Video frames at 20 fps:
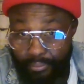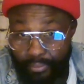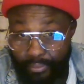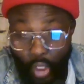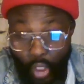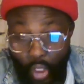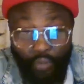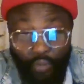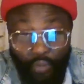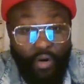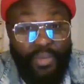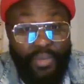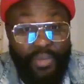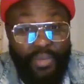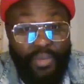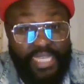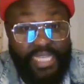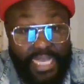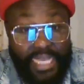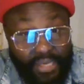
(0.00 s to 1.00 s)
Not from his
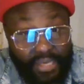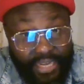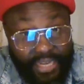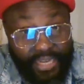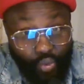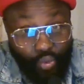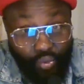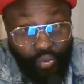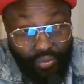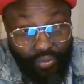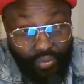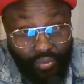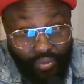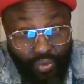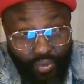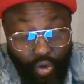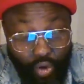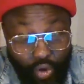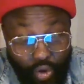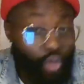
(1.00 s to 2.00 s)
kindred,
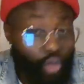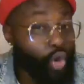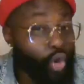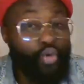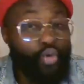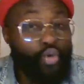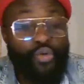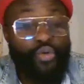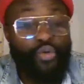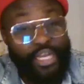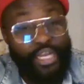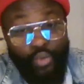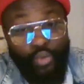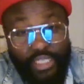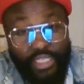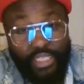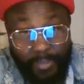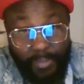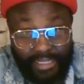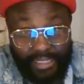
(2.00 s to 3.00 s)
or to
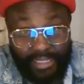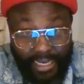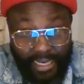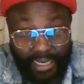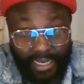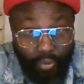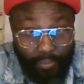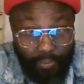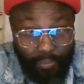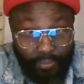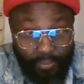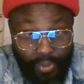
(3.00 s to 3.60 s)
his maternal home.